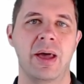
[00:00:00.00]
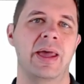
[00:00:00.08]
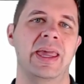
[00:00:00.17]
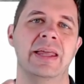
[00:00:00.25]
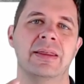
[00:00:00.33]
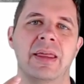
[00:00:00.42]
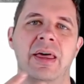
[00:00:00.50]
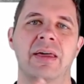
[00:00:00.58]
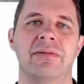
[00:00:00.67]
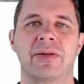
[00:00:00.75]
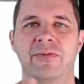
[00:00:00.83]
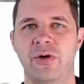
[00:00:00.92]
in
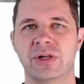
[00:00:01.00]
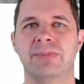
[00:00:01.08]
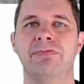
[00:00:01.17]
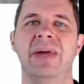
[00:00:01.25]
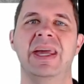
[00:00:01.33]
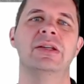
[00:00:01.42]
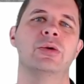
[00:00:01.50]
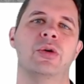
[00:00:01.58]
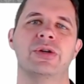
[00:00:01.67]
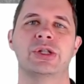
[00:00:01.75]
the first meter or